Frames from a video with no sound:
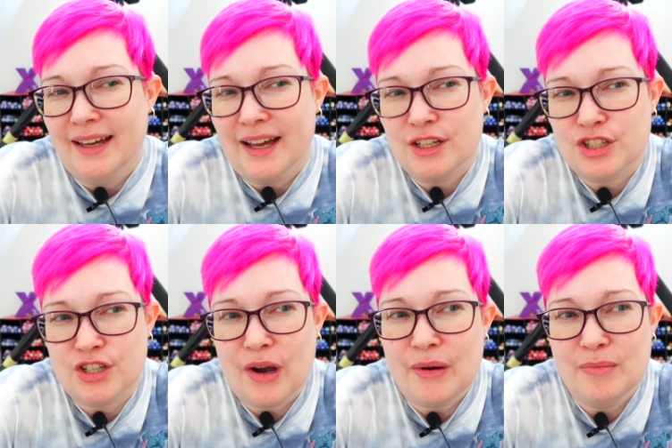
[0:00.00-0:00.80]
and
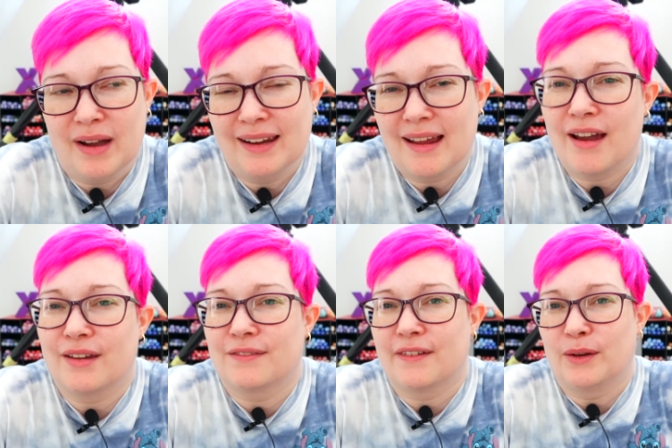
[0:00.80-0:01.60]
show my
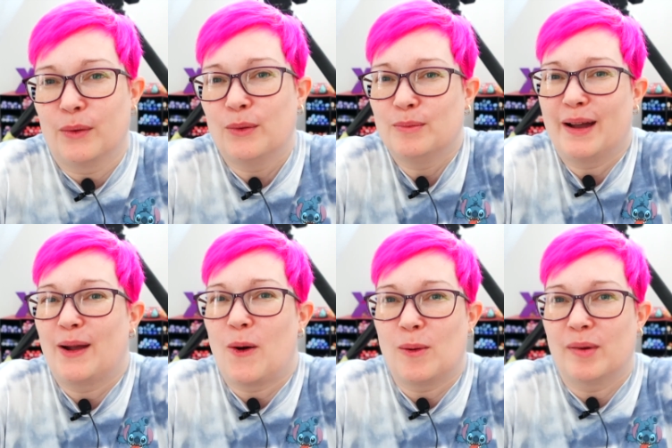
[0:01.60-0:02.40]
life and all my
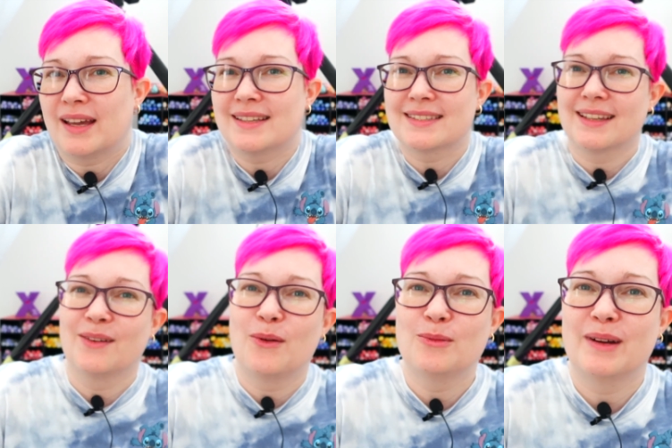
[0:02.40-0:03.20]
hobbies and
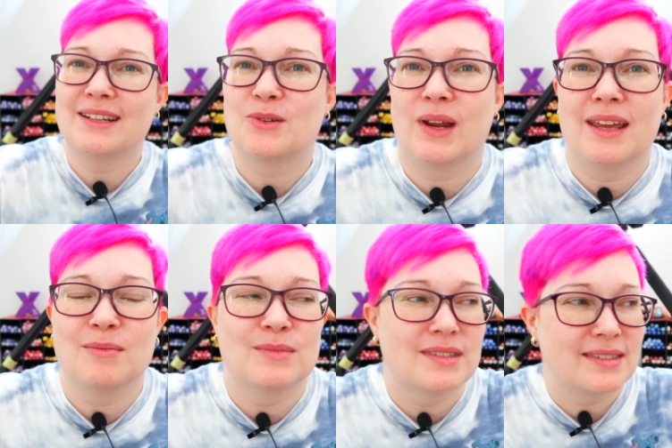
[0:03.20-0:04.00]
all my
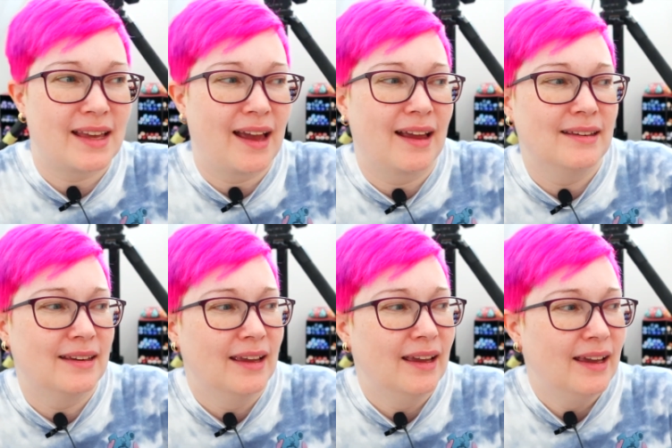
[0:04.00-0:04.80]
dreams
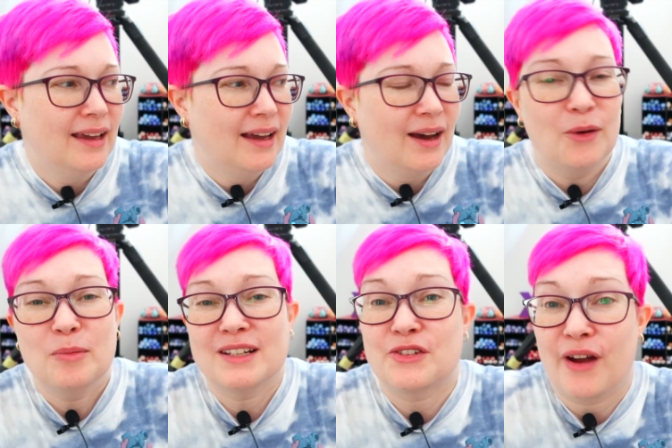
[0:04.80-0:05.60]
and all
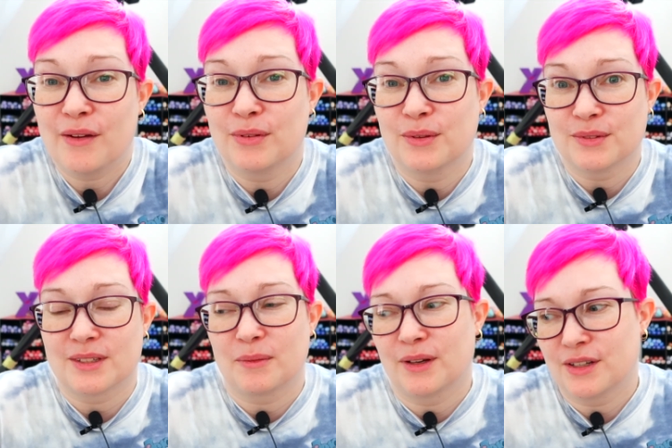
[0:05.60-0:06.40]
my travels.
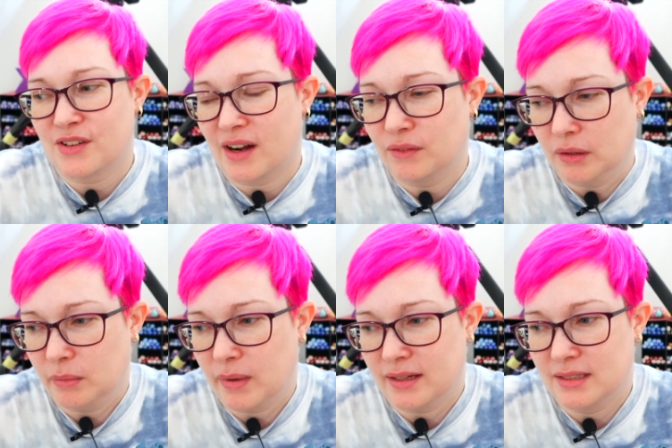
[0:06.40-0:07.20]
I'm gonna travel a
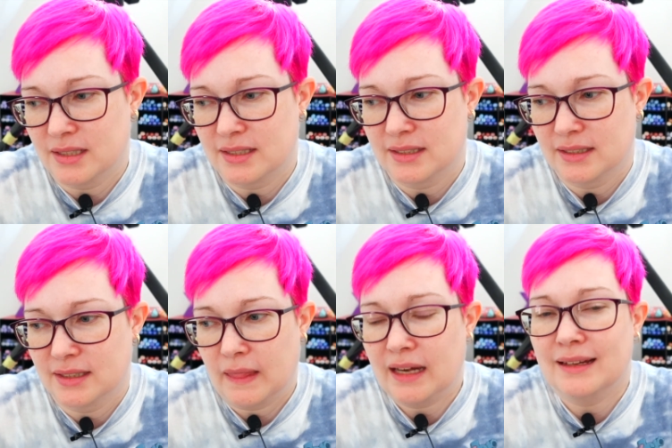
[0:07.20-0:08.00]
bunch.
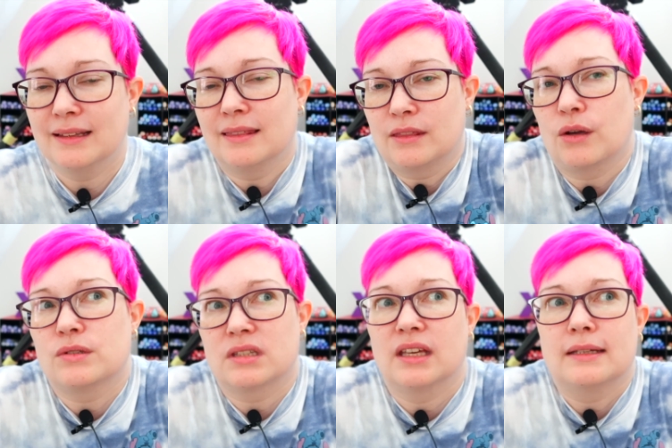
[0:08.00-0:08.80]
And
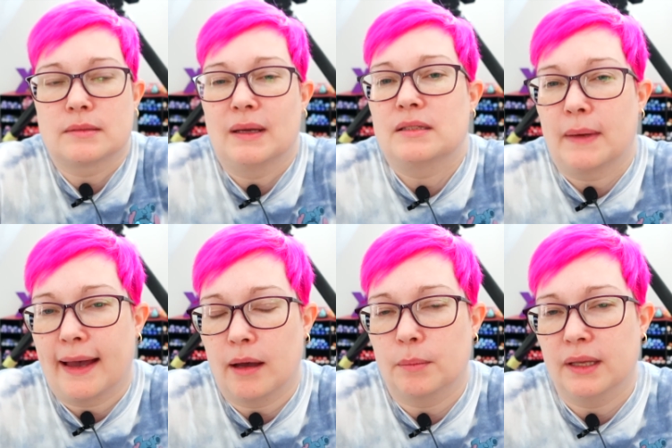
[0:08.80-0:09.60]
those things makes me
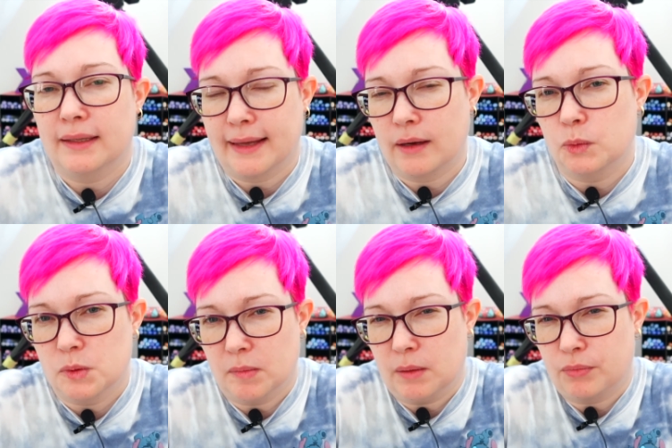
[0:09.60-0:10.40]
happy and
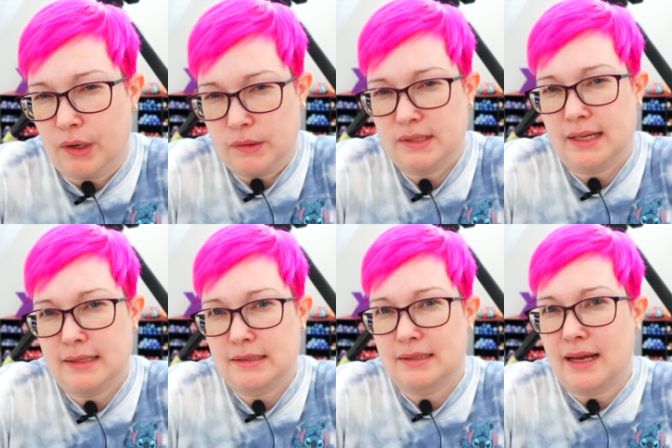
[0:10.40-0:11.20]
helps me
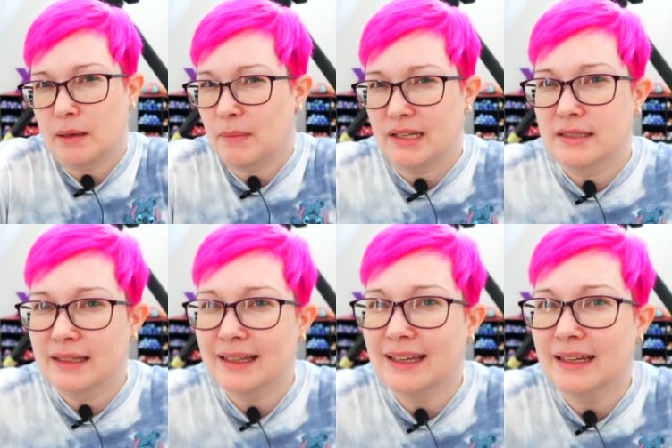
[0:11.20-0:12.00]
process like
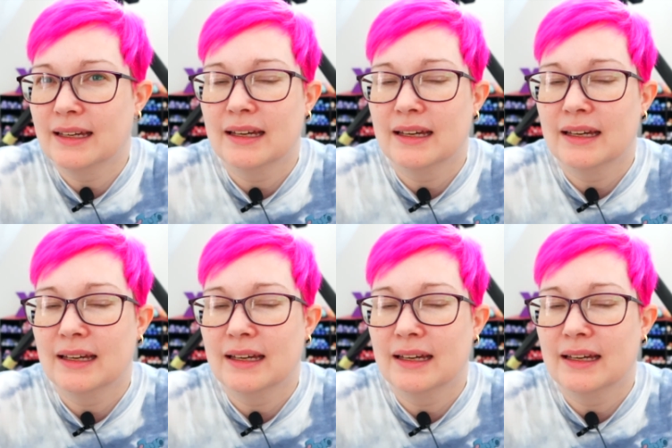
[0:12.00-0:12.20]
mentally.